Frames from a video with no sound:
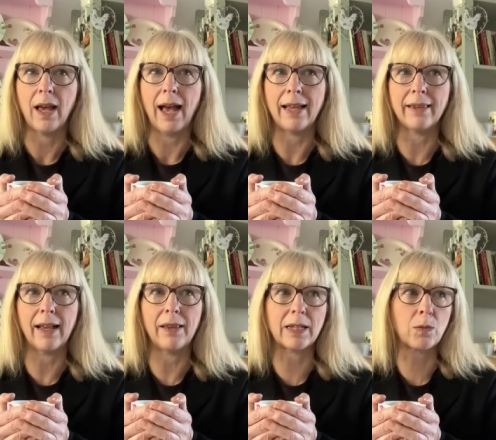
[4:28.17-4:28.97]
And
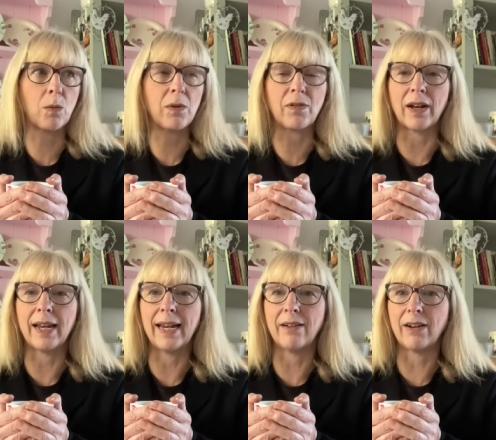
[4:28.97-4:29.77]
that's what we've done
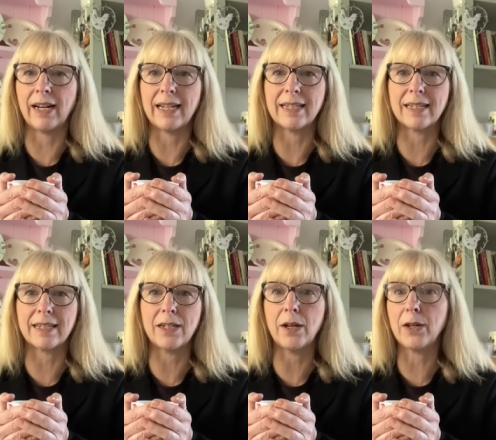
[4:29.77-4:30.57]
here, really, is
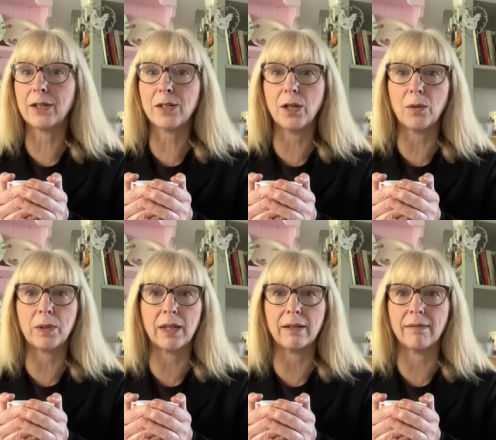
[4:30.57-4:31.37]
just, you know, you can do a lot
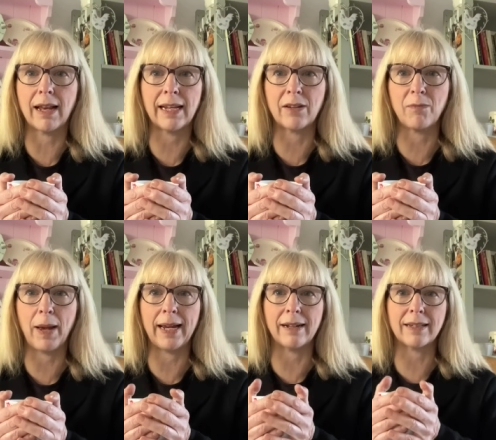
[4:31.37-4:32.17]
with a lick of
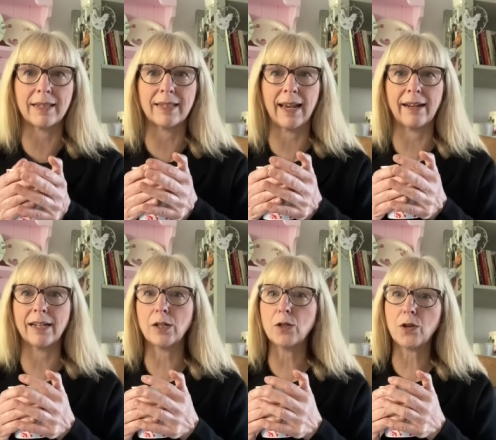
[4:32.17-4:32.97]
paint, as I say. And I
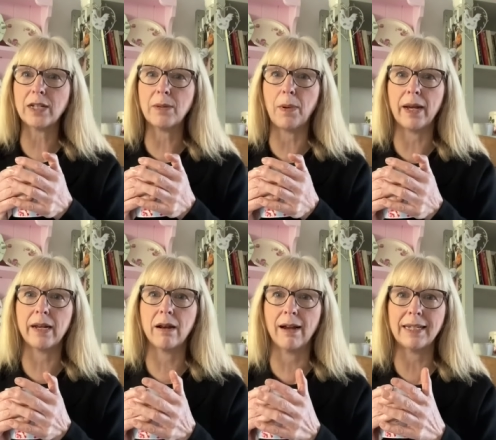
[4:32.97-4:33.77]
do try to buy
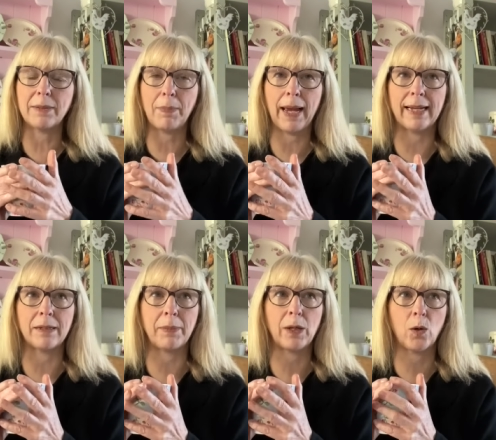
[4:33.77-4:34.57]
nice
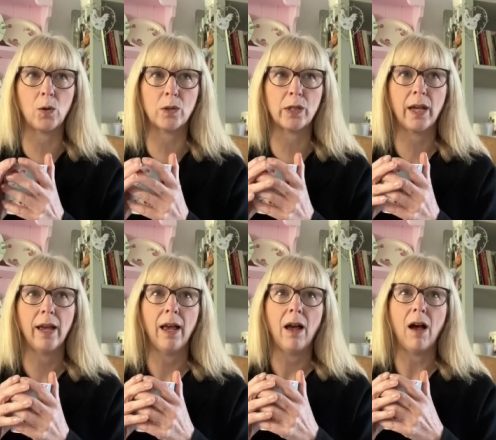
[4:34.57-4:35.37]
paint because
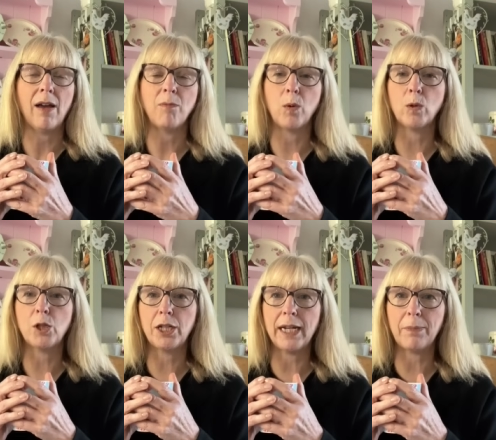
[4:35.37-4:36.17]
I have bought
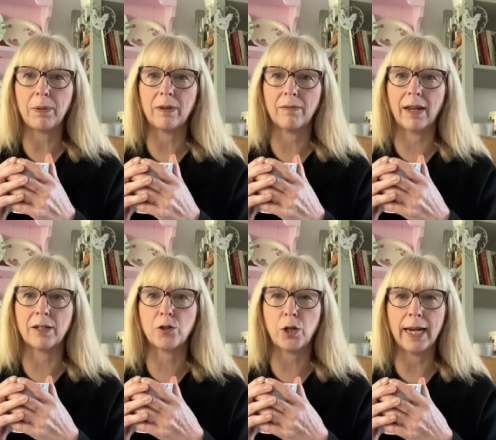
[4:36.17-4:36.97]
cheap,
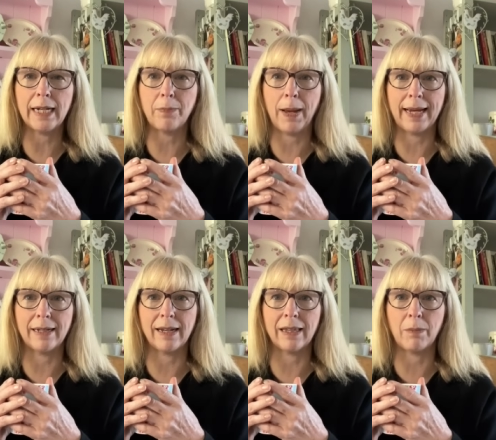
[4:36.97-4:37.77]
like, trade
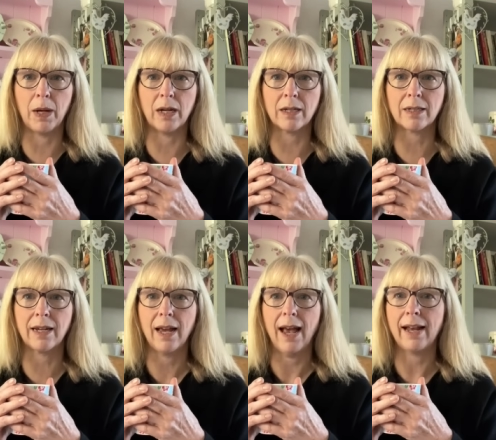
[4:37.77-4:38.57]
paint in the past,
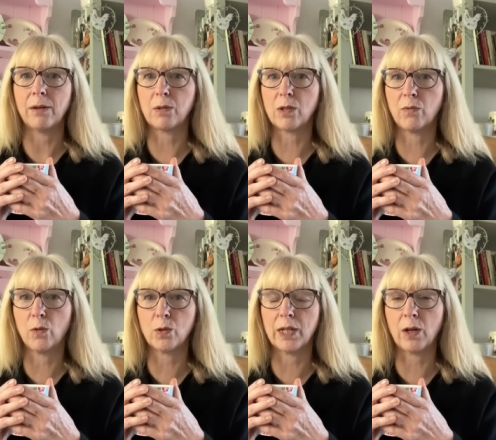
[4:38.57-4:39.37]
and it was a
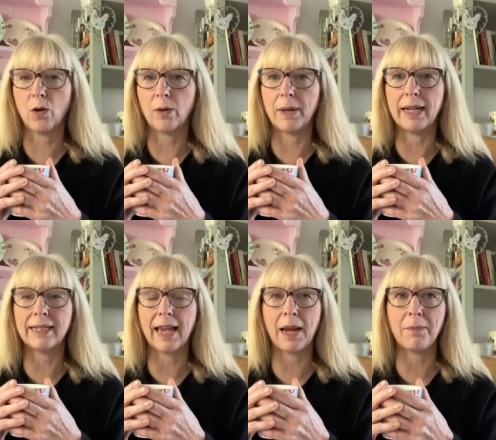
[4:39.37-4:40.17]
false economy. And
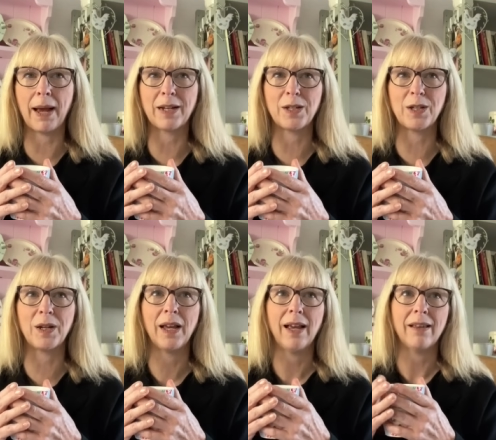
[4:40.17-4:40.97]
it's getting back
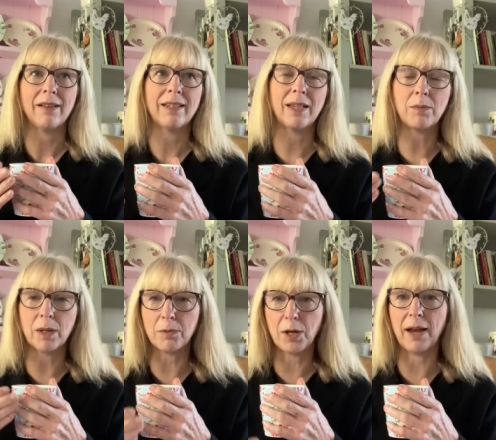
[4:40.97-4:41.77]
to
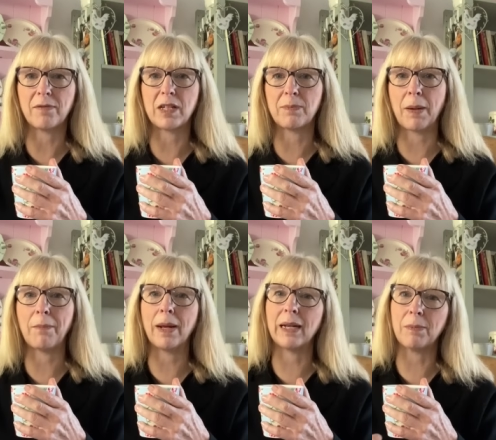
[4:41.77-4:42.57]
sometimes you have to spend
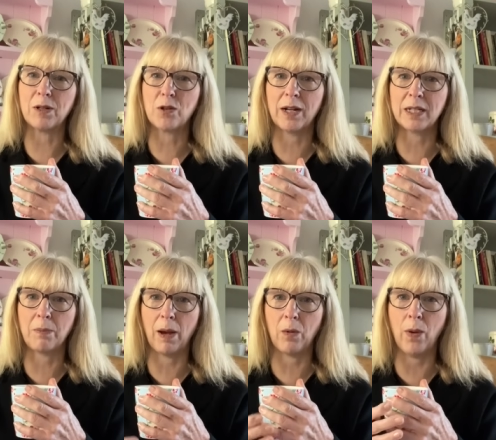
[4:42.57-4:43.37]
money but try to
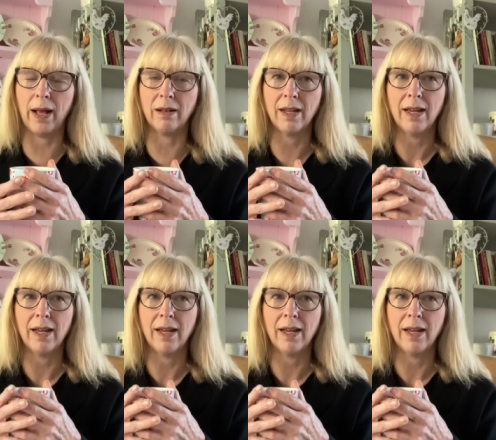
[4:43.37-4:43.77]
buy well.